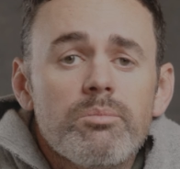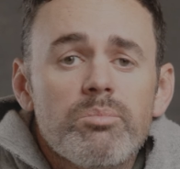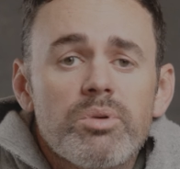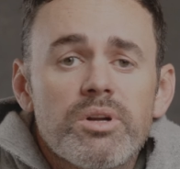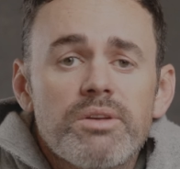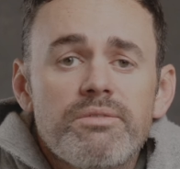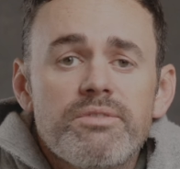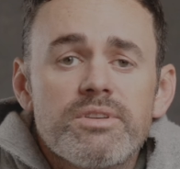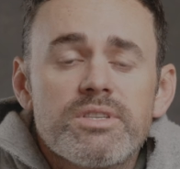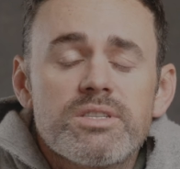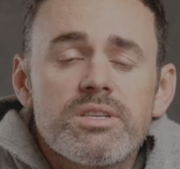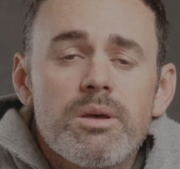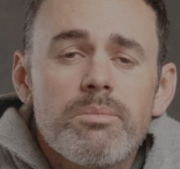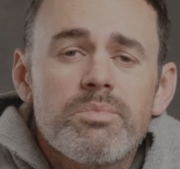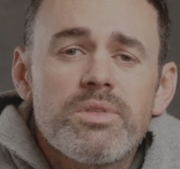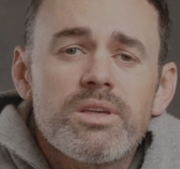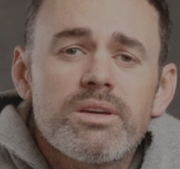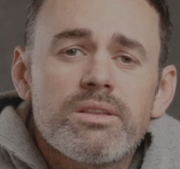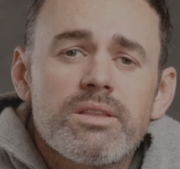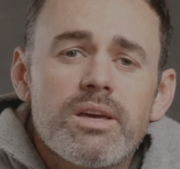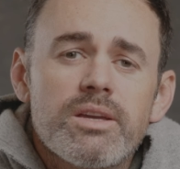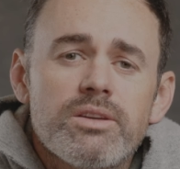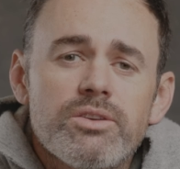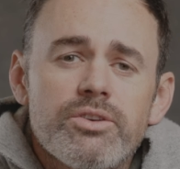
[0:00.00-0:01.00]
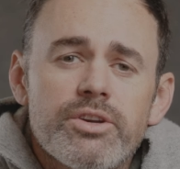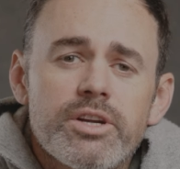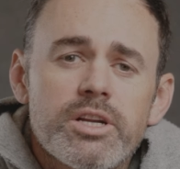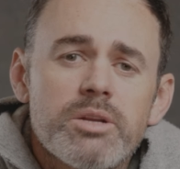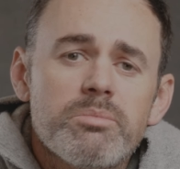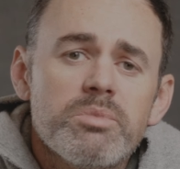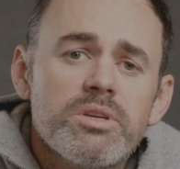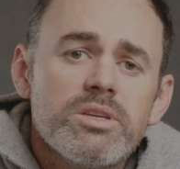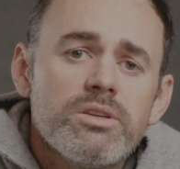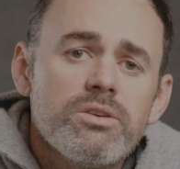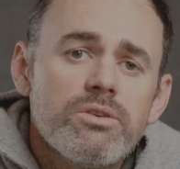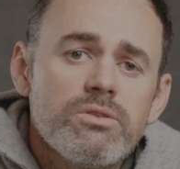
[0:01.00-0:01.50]
but if it's something that you're
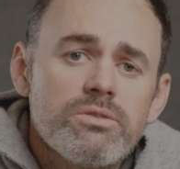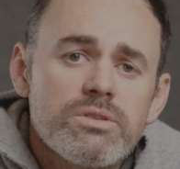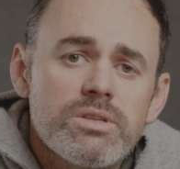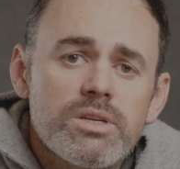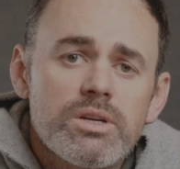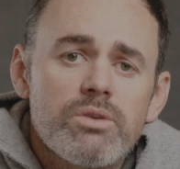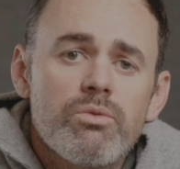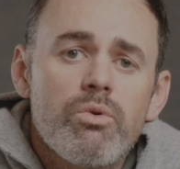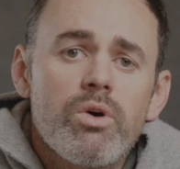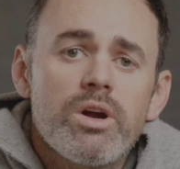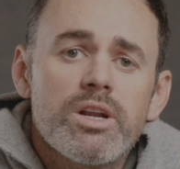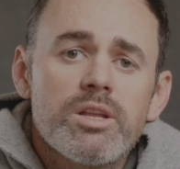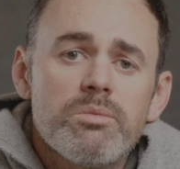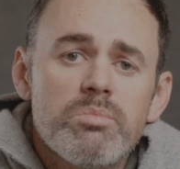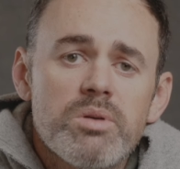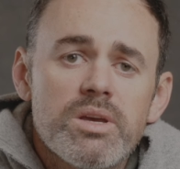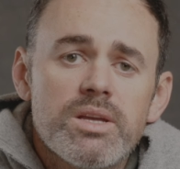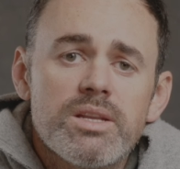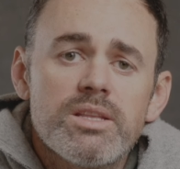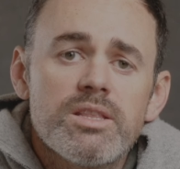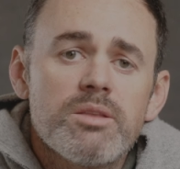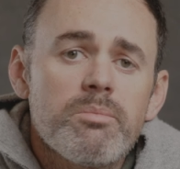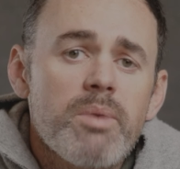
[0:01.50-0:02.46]
going to be using quite a bit